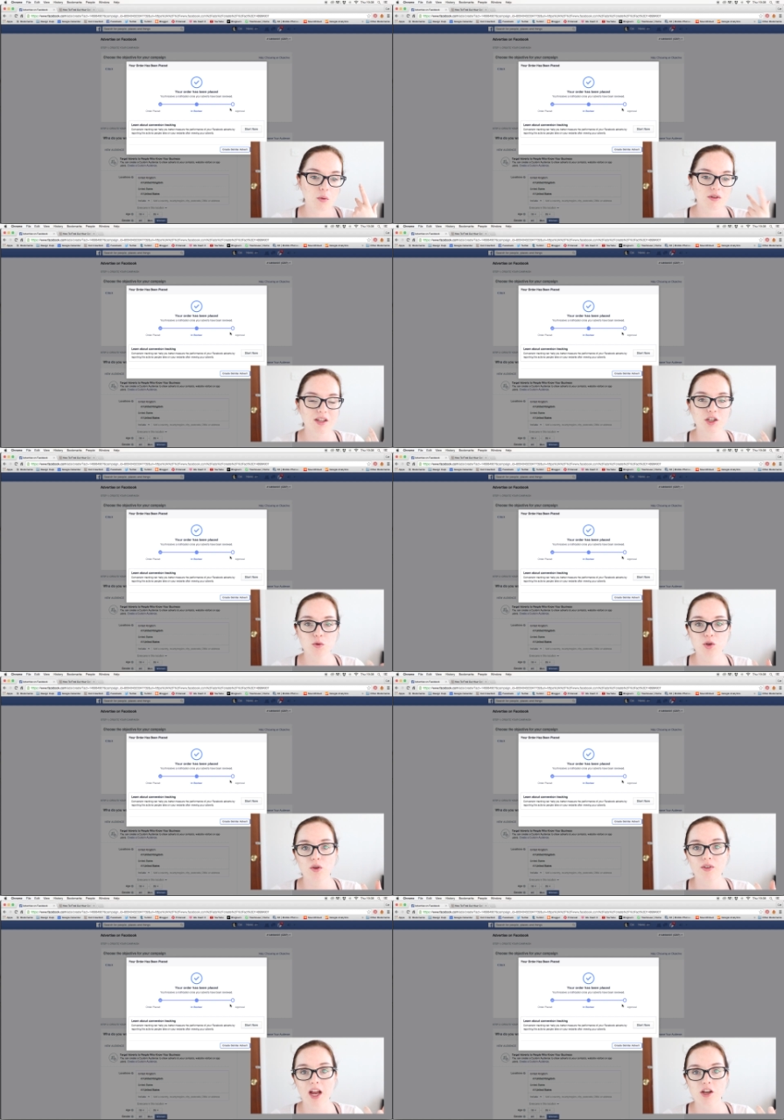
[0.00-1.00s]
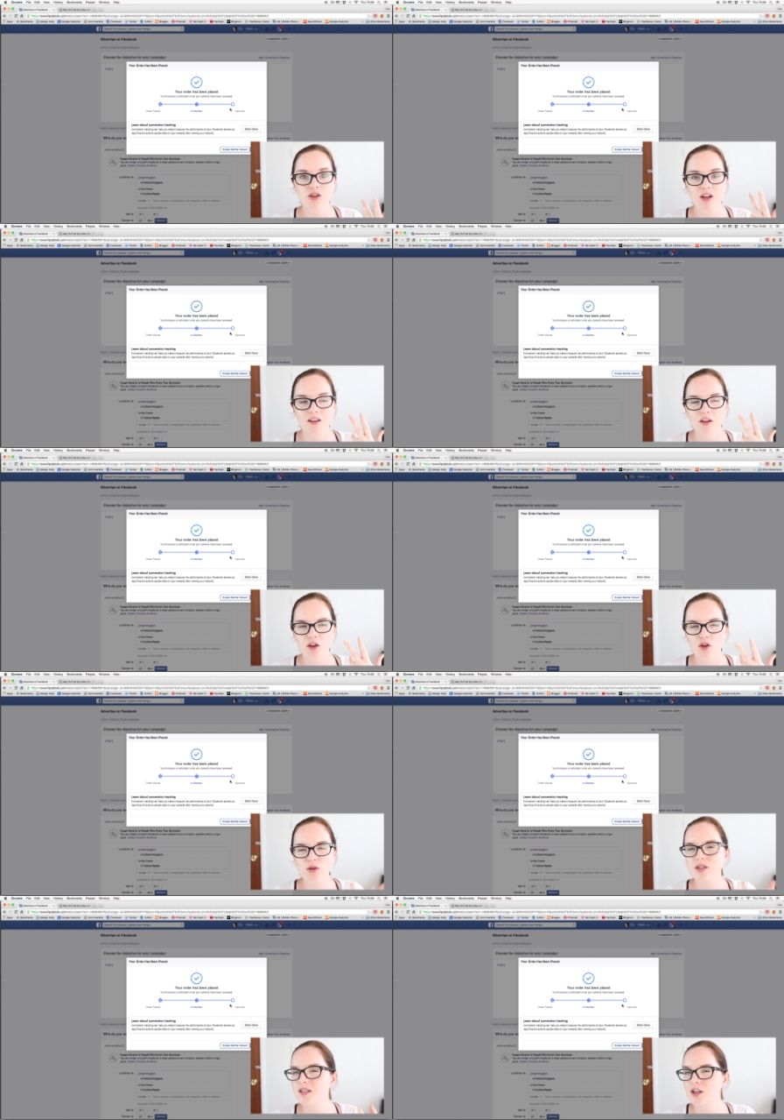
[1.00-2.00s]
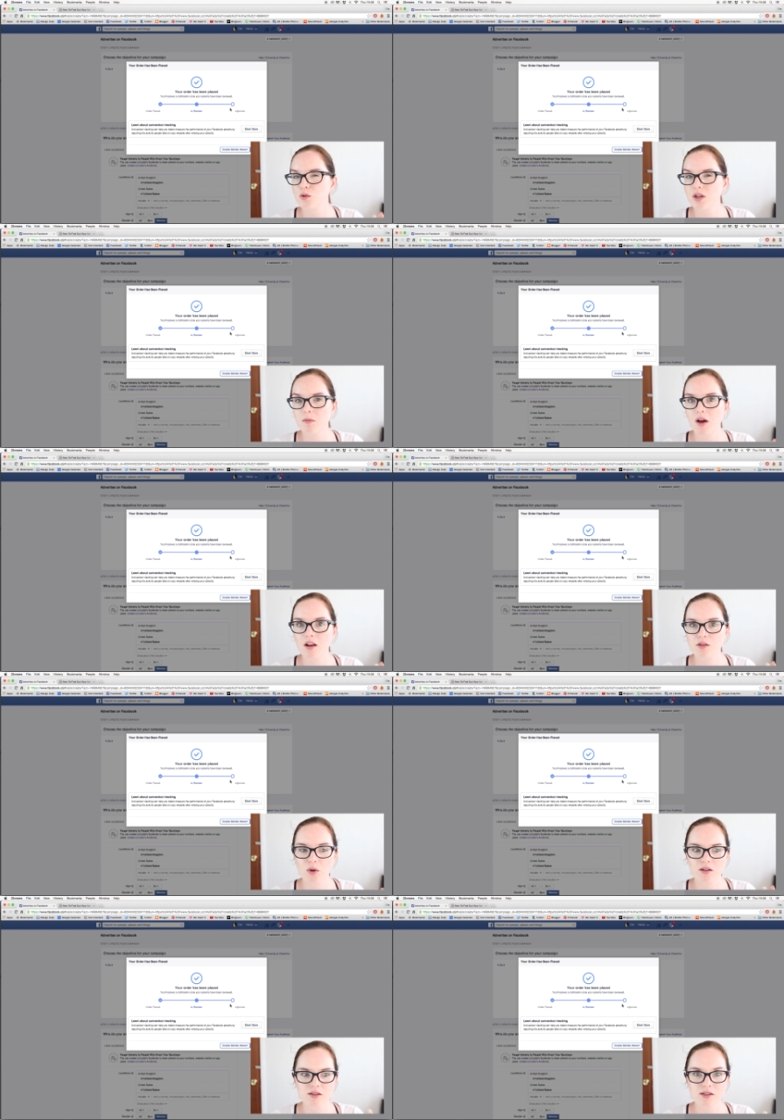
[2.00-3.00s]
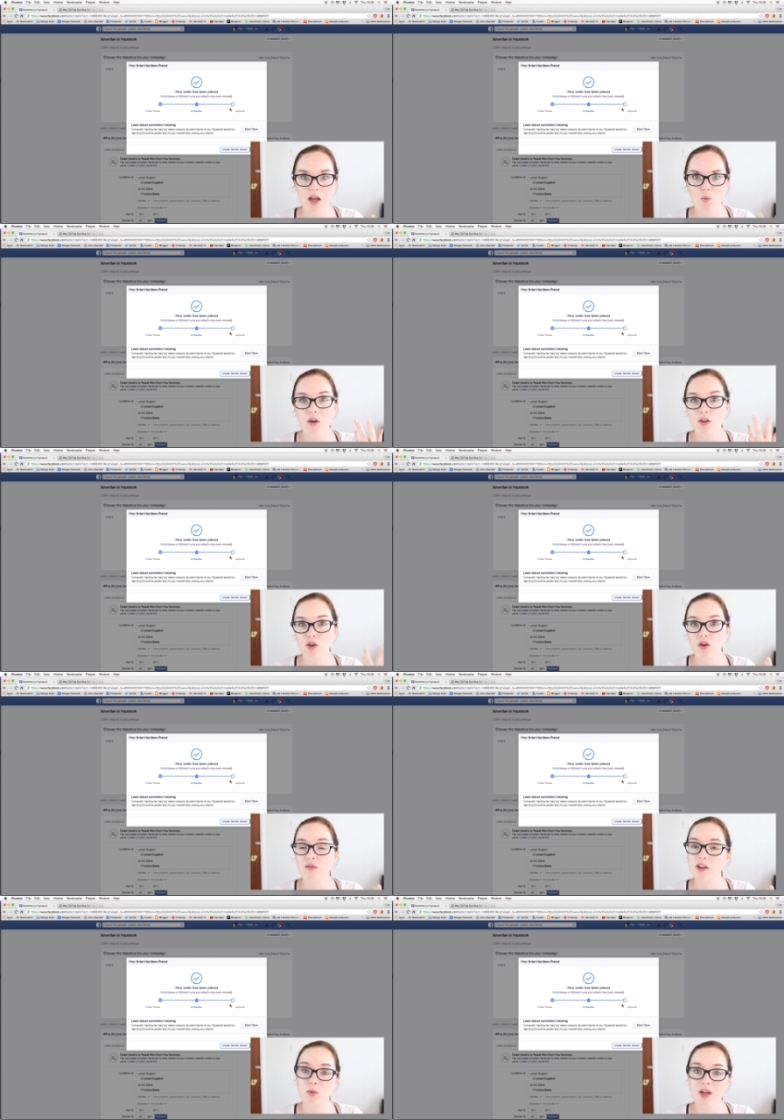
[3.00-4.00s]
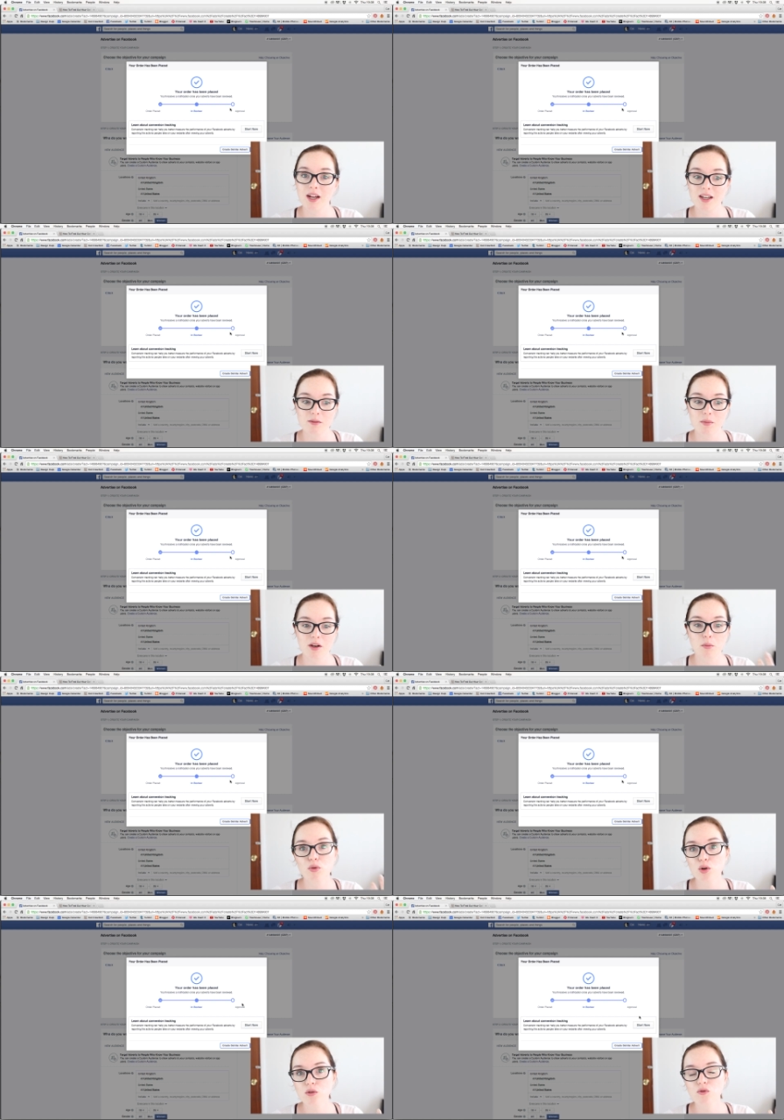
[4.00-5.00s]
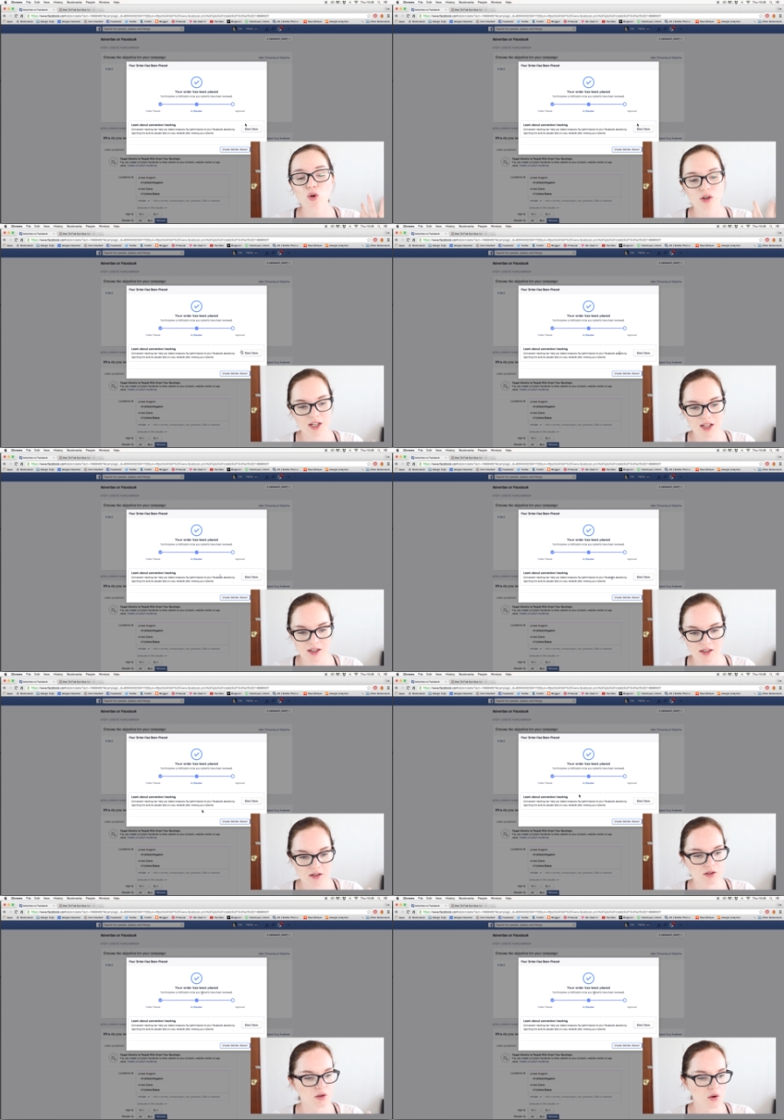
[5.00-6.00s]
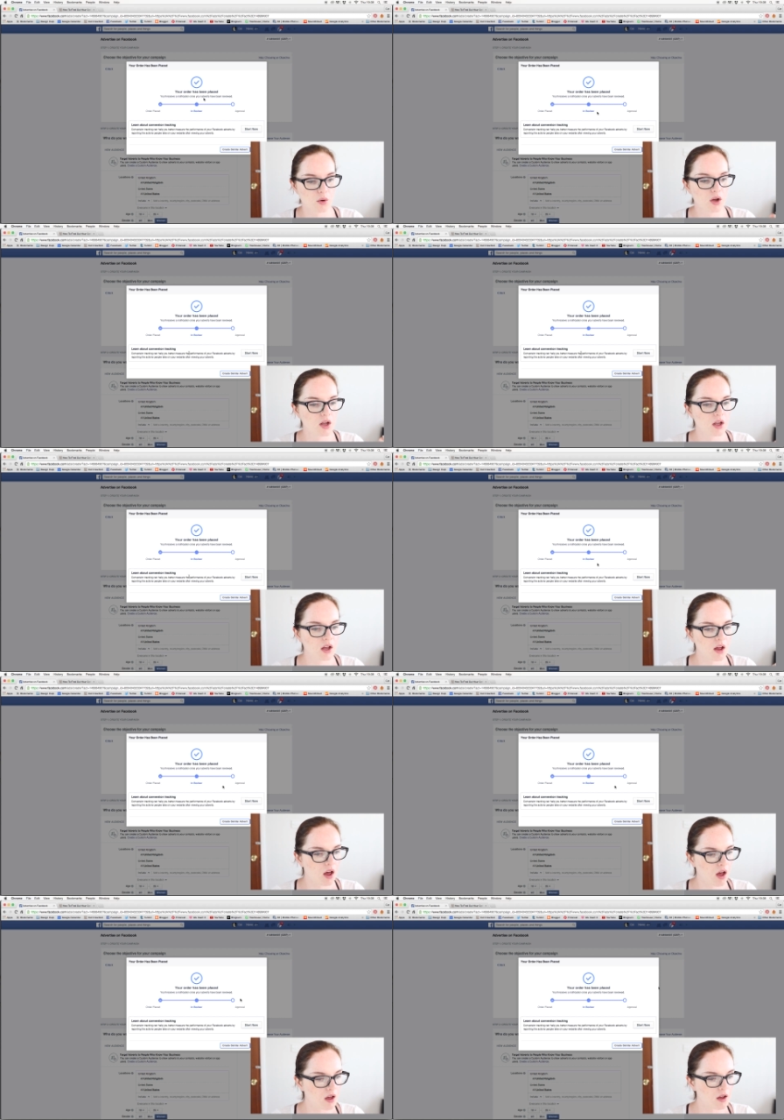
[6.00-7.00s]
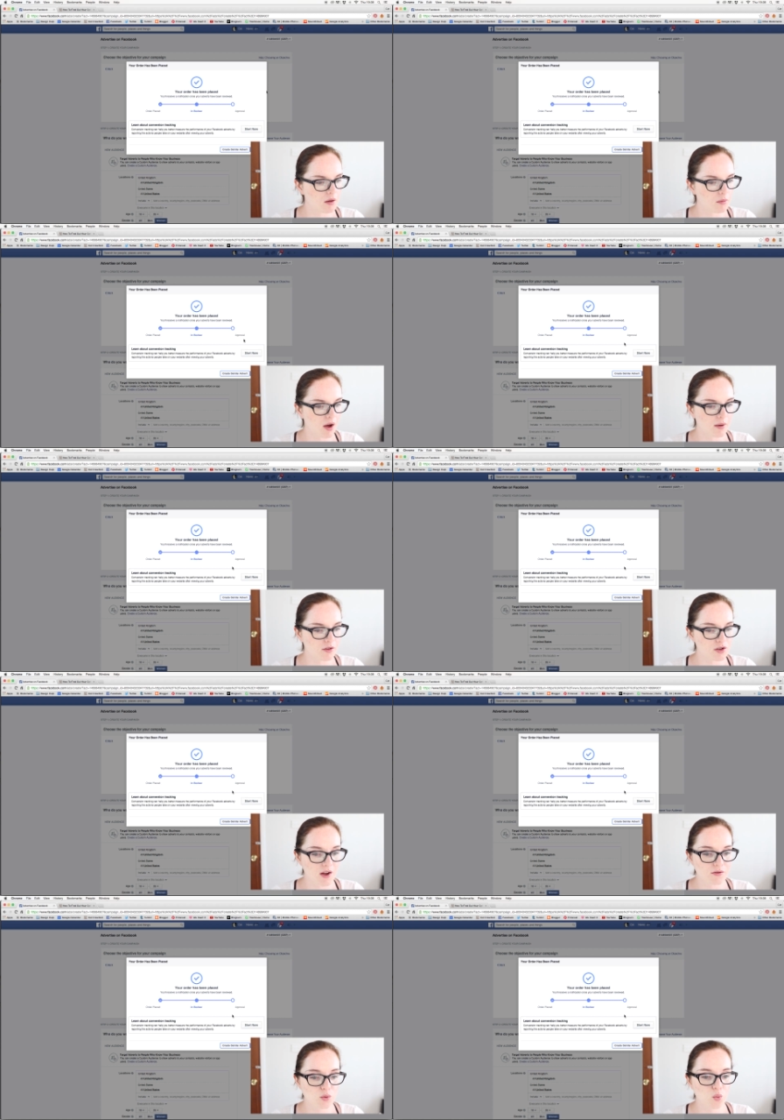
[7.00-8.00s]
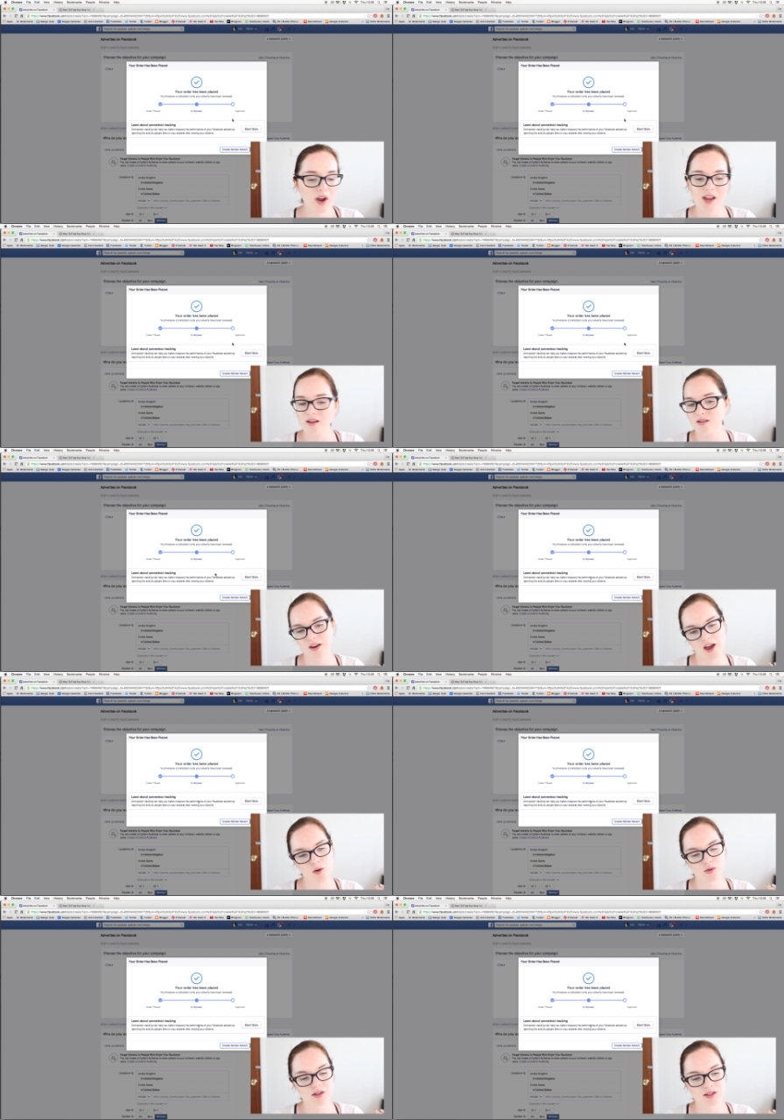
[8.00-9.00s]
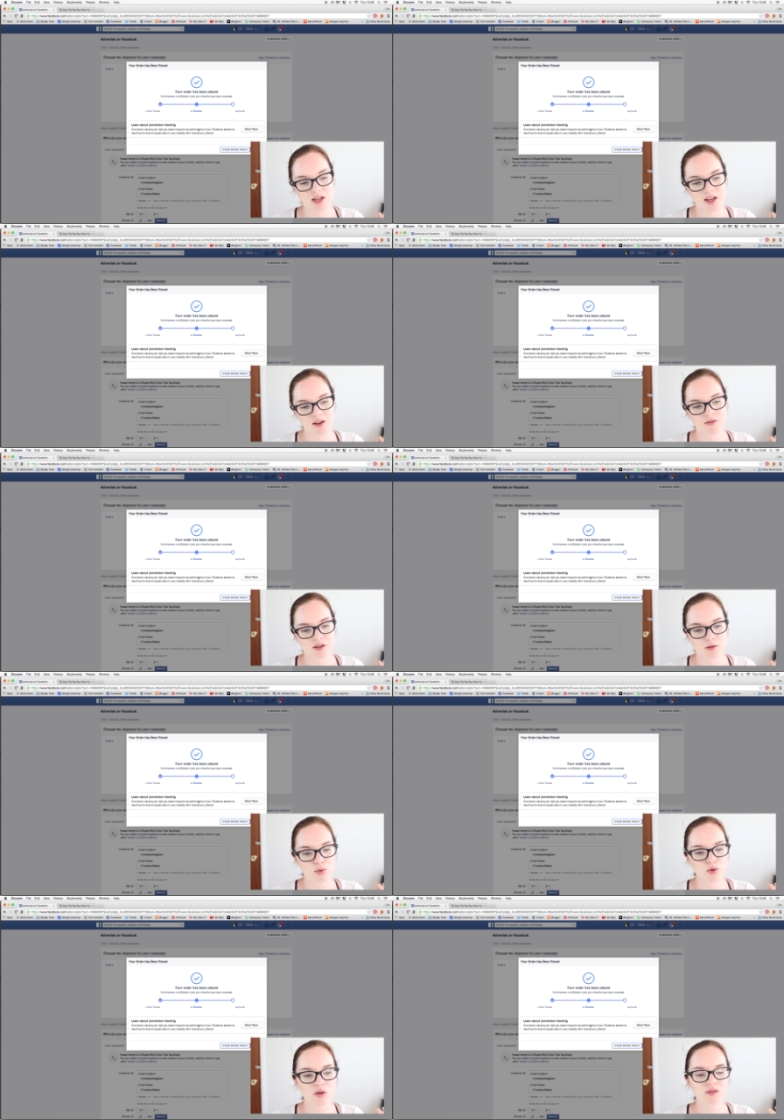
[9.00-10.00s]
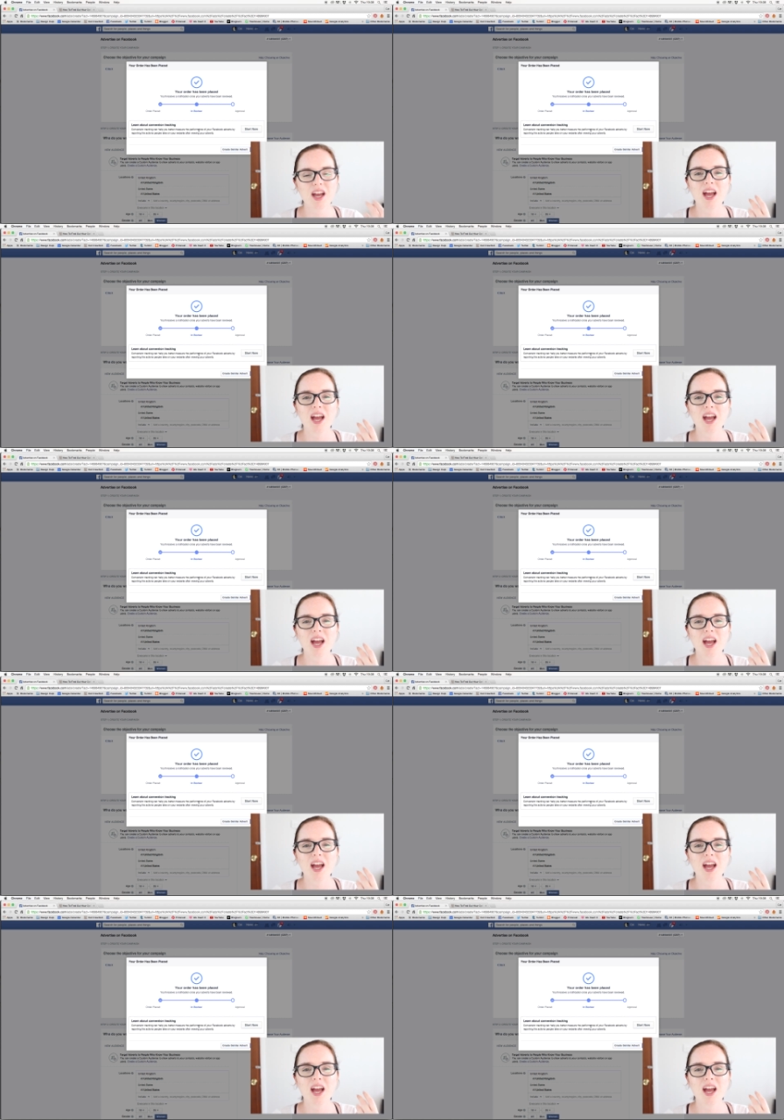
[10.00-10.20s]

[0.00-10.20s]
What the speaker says: will send you a notification, and they usually send you an email as well to say whether your Facebook ad has been approved or declined. So I just have to wait now to see if this approves.